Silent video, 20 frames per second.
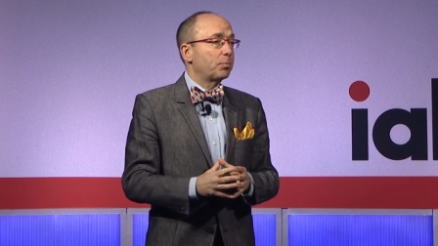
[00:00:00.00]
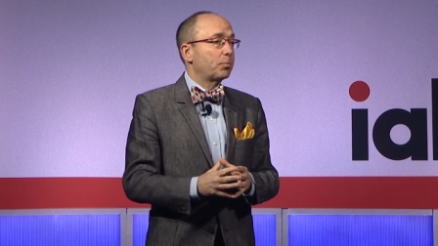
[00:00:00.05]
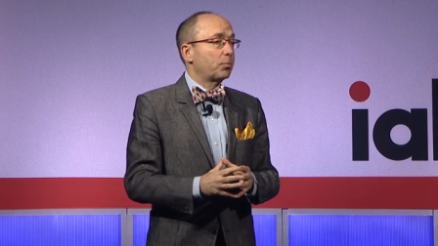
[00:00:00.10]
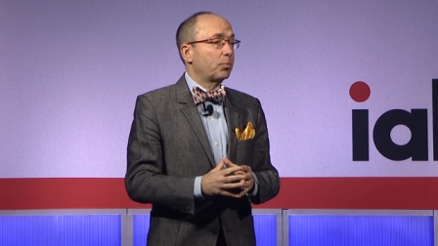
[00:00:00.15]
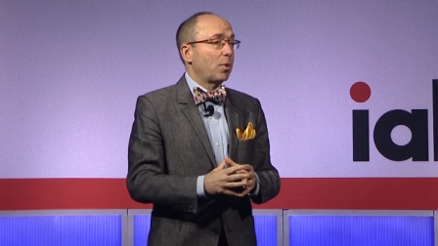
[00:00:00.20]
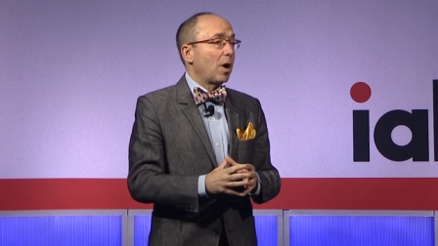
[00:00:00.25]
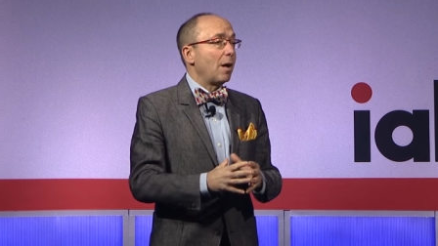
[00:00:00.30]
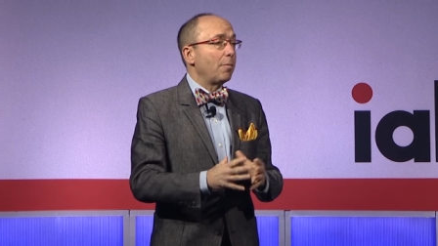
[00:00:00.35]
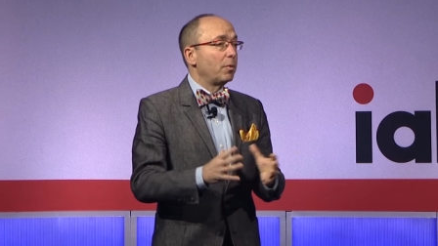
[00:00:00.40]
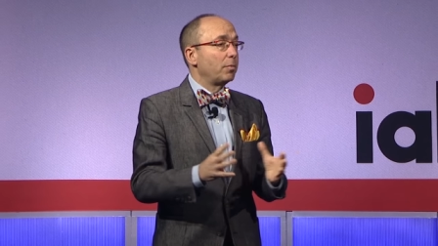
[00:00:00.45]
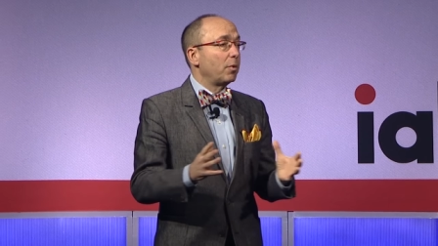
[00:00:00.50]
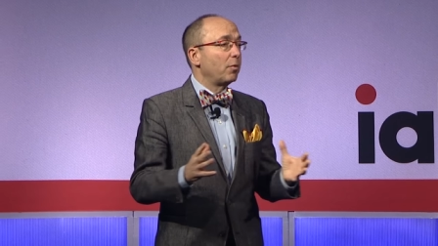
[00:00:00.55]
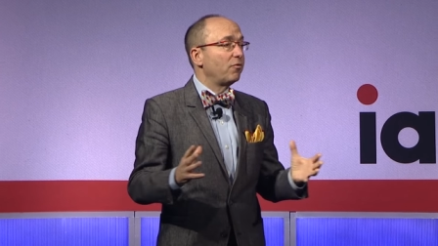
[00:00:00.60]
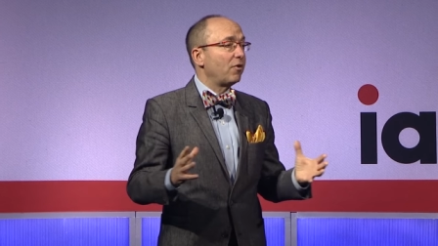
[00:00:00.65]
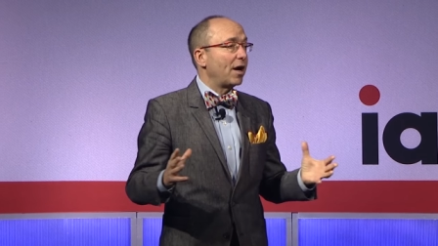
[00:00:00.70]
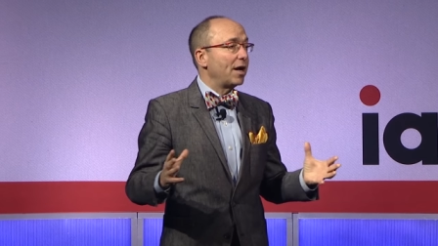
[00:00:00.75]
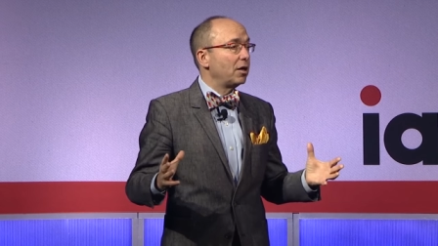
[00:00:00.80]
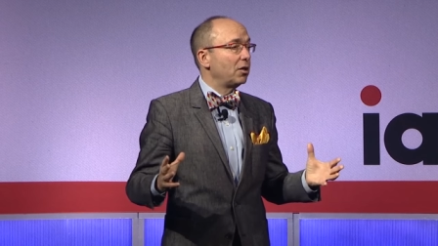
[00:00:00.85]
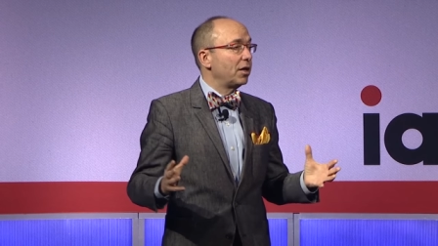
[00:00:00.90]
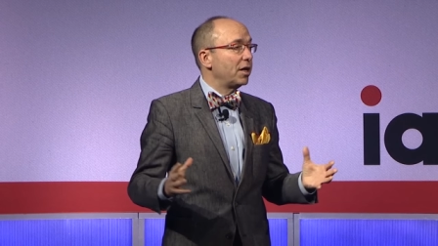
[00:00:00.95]
probable
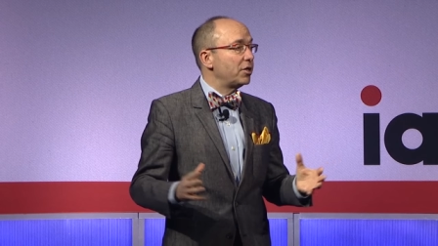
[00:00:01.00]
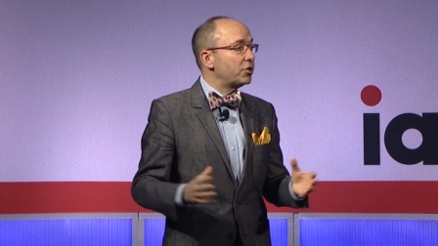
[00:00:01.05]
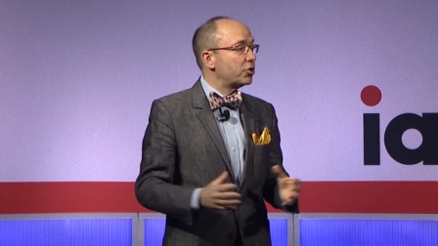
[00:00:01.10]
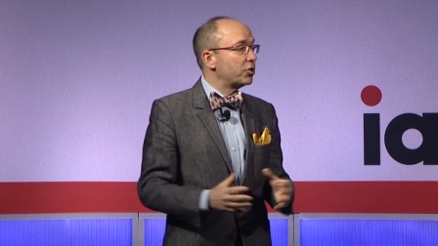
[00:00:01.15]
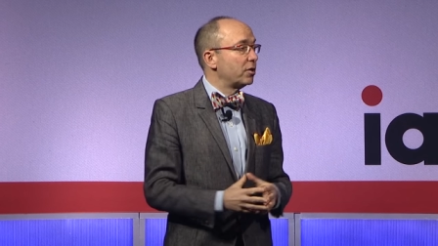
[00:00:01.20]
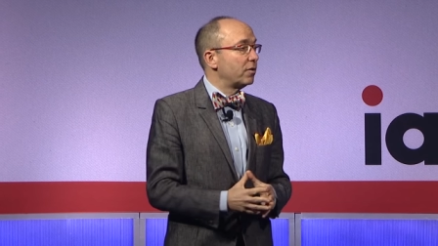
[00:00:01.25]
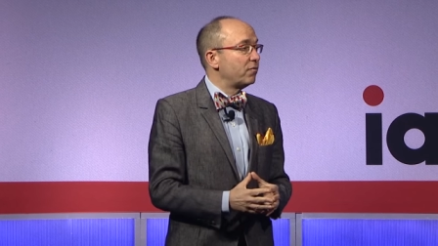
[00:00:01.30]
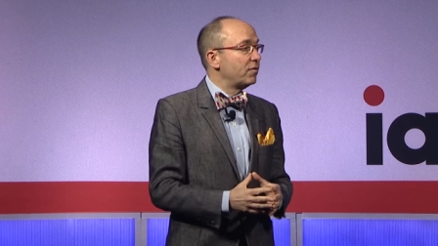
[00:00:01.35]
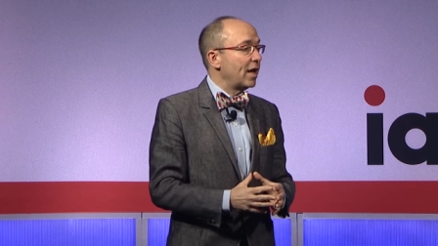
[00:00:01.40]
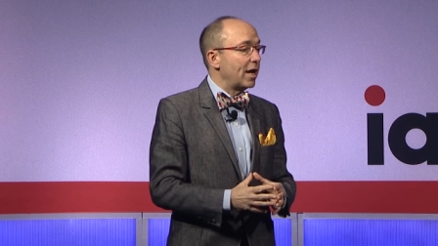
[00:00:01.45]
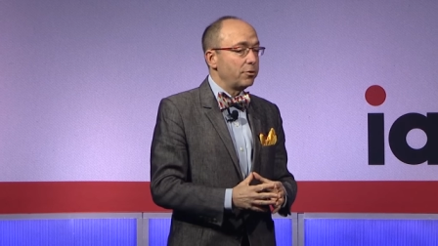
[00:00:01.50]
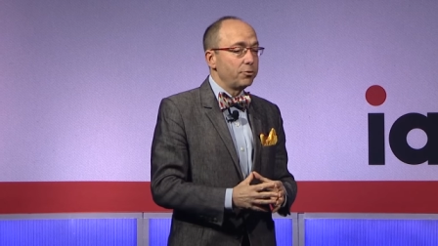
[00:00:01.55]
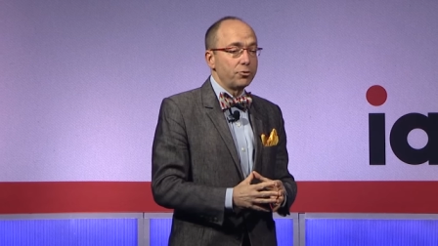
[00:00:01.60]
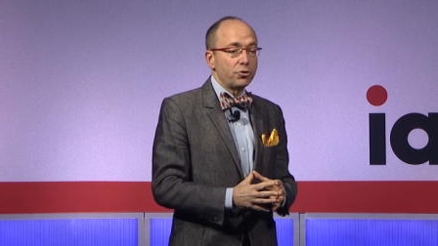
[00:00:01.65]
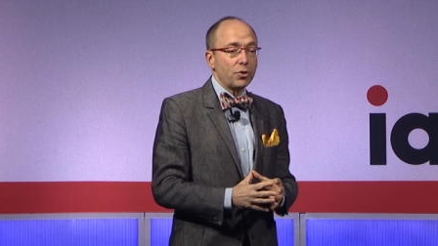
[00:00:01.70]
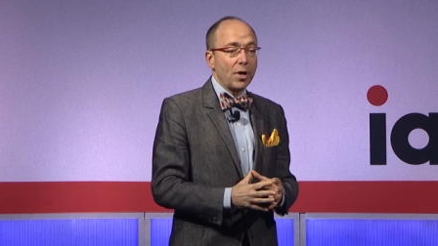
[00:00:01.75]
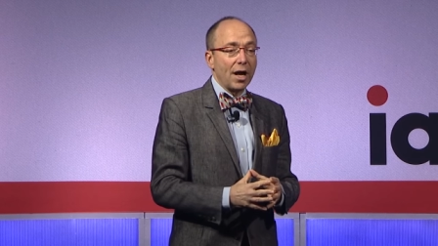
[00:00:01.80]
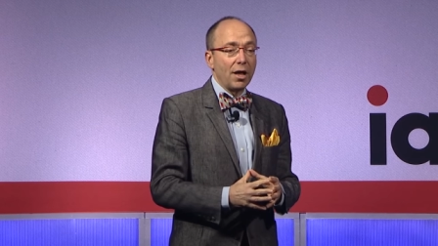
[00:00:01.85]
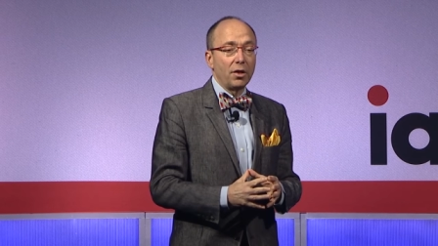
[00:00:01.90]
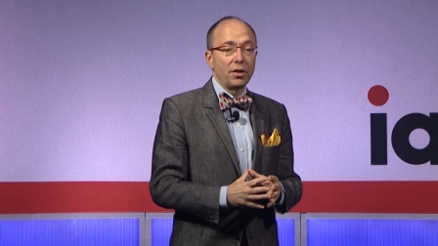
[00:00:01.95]
violation of net
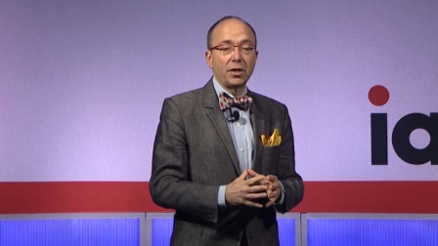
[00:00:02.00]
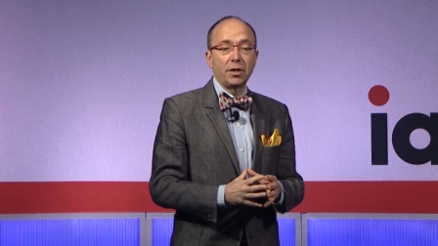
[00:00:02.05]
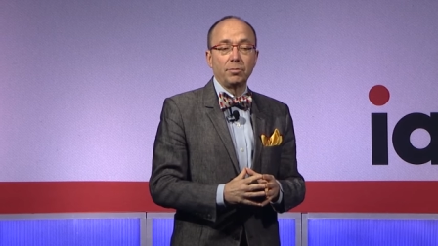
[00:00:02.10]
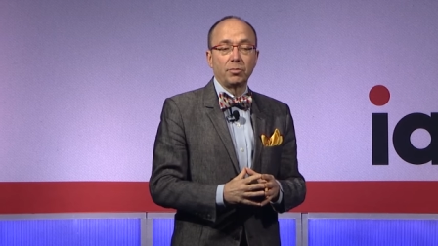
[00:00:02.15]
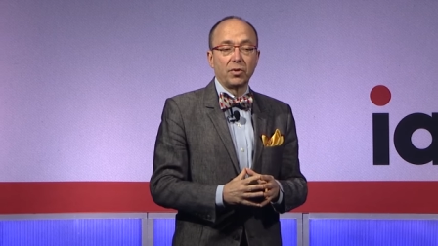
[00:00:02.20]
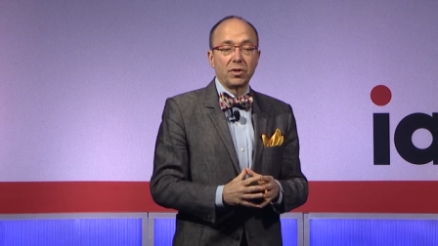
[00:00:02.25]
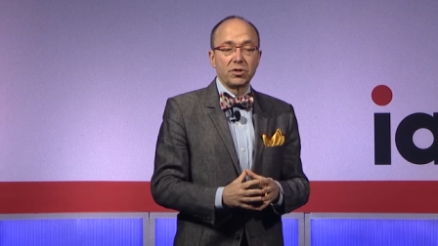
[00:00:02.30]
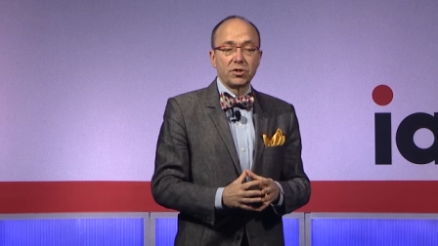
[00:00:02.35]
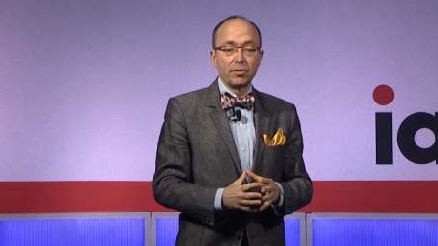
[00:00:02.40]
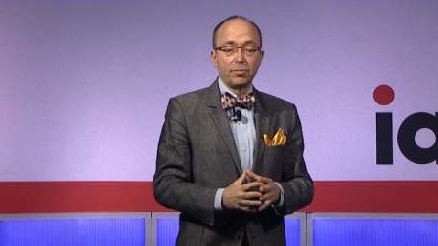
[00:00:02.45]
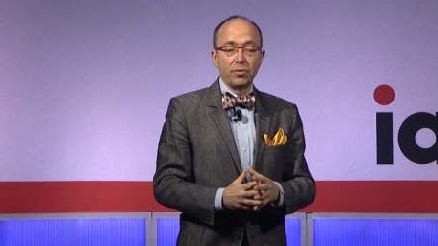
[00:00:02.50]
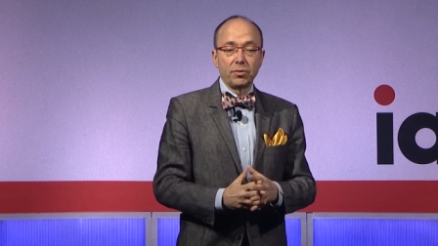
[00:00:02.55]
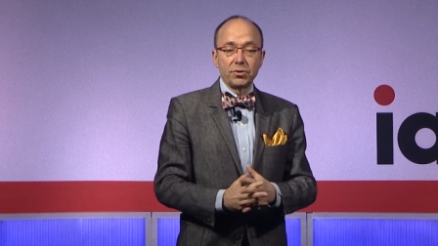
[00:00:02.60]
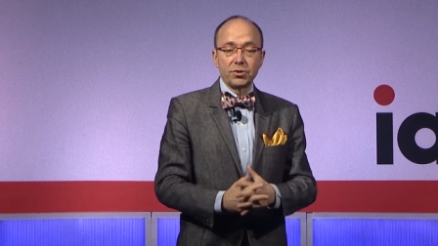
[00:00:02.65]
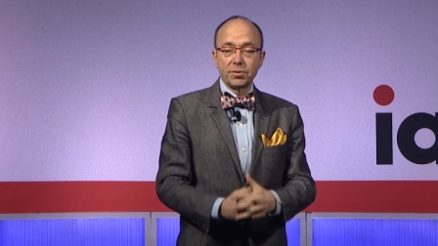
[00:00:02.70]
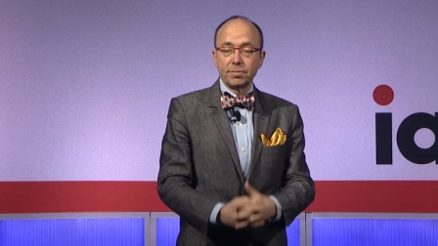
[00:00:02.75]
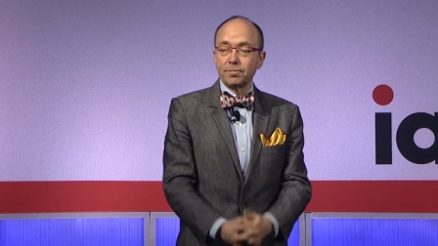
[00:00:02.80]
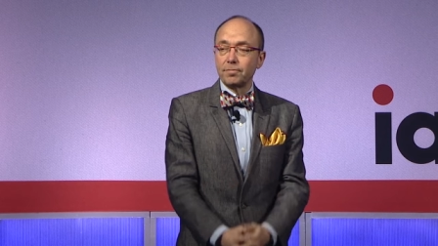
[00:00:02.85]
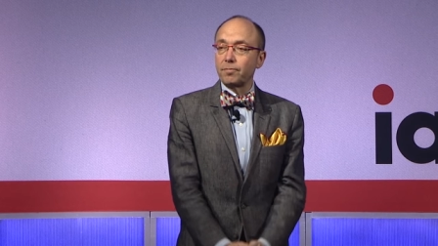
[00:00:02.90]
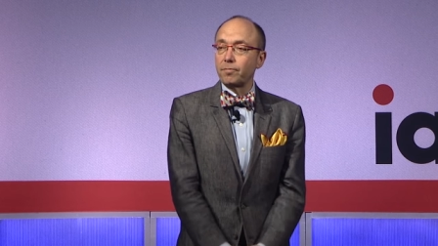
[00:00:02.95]
neutrality
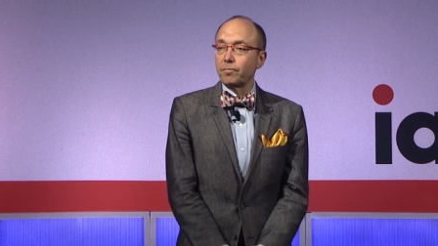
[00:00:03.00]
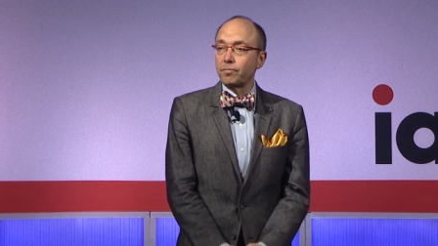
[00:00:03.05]
principles.